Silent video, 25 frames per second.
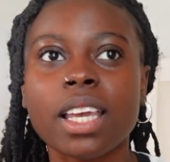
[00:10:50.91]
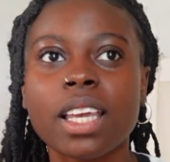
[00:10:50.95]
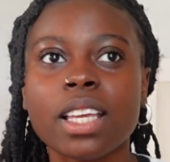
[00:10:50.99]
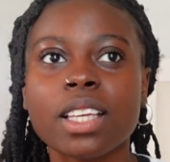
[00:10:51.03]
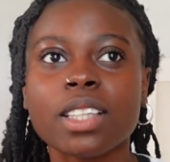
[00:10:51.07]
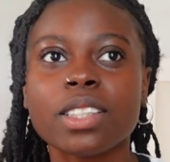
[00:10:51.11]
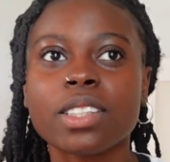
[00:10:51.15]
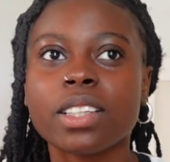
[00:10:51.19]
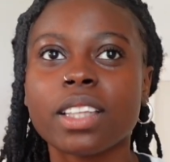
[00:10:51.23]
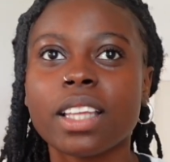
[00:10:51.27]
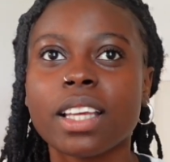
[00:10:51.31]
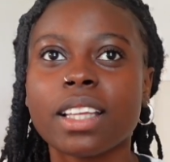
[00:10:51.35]

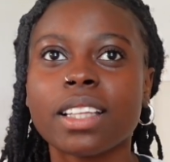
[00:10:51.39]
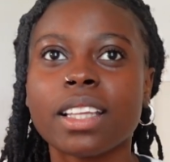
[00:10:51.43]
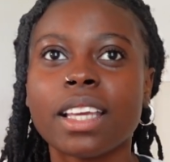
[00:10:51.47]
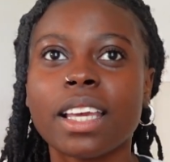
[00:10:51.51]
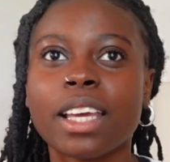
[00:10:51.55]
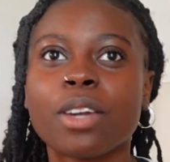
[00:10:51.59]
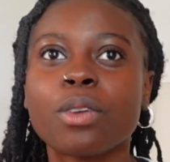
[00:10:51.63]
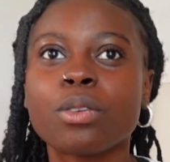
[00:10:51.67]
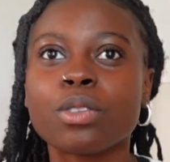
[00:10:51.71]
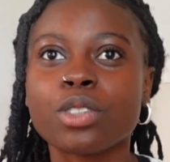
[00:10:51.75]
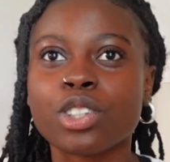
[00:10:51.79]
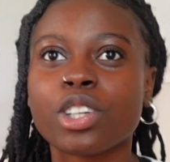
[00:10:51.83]
So then
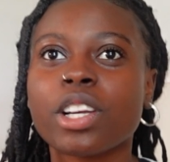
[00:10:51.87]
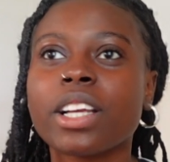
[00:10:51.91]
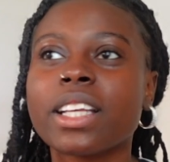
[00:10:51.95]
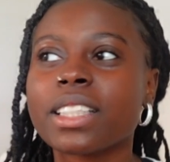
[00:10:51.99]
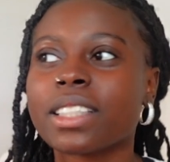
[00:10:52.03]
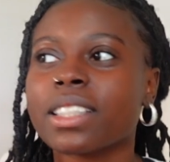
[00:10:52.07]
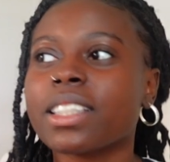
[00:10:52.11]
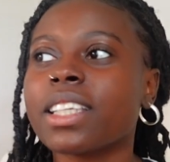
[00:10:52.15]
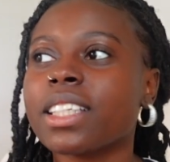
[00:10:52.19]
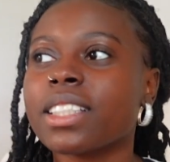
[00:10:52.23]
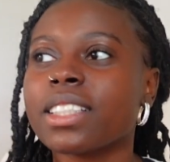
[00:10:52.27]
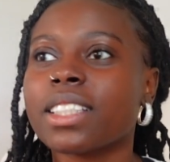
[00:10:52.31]
it'll
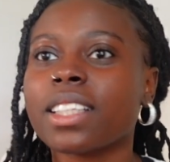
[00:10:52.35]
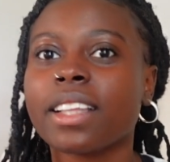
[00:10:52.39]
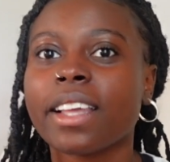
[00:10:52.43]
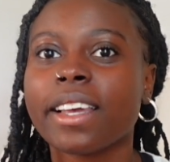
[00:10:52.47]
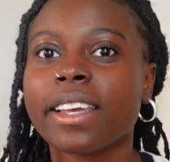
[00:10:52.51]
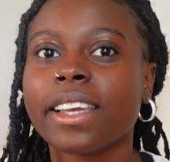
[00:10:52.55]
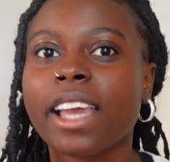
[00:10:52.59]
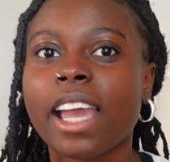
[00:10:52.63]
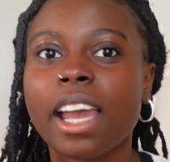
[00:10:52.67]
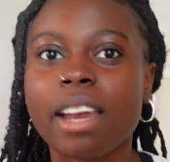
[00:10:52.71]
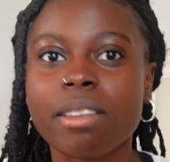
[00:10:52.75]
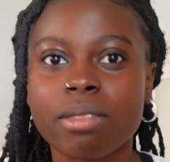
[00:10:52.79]
translate to
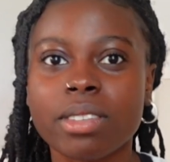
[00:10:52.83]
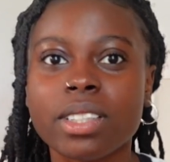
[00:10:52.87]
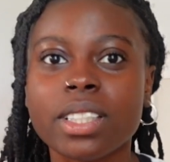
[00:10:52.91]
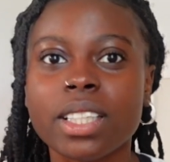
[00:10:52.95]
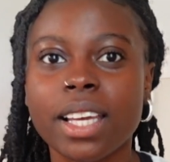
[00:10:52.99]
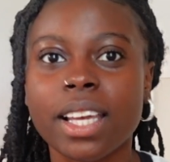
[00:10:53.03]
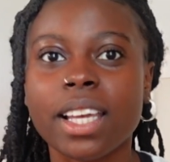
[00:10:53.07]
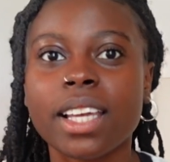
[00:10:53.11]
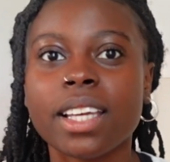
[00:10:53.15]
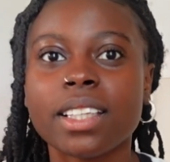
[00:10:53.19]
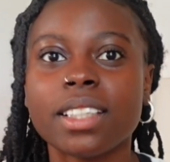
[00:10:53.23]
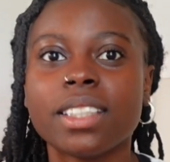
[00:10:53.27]
like
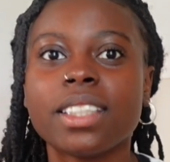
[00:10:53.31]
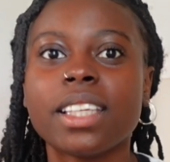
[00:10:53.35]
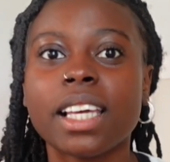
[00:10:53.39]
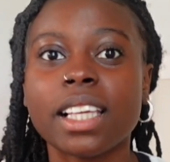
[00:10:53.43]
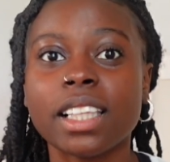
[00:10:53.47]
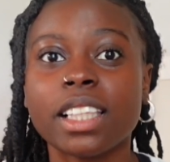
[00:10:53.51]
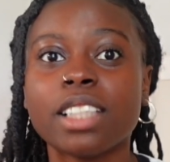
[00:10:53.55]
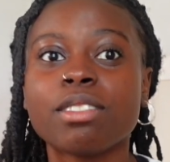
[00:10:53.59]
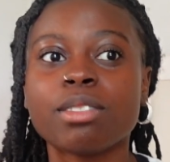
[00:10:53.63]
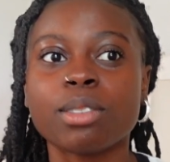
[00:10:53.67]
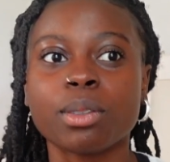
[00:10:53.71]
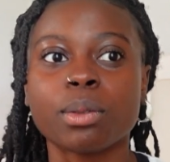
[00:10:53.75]
everyday
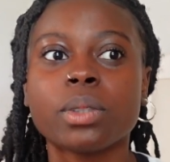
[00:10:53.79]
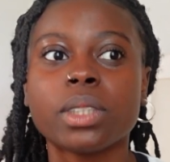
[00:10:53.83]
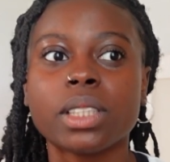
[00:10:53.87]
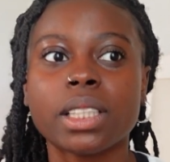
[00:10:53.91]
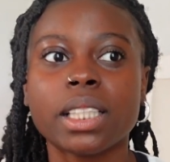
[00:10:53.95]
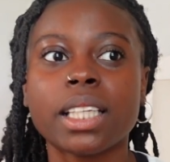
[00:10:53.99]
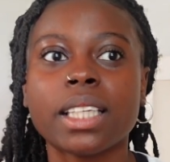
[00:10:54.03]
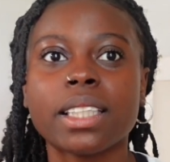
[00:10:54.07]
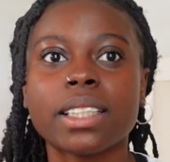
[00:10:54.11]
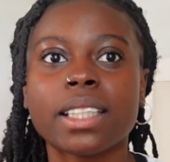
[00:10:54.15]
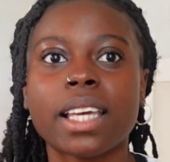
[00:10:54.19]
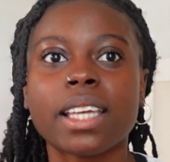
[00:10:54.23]
daily routine.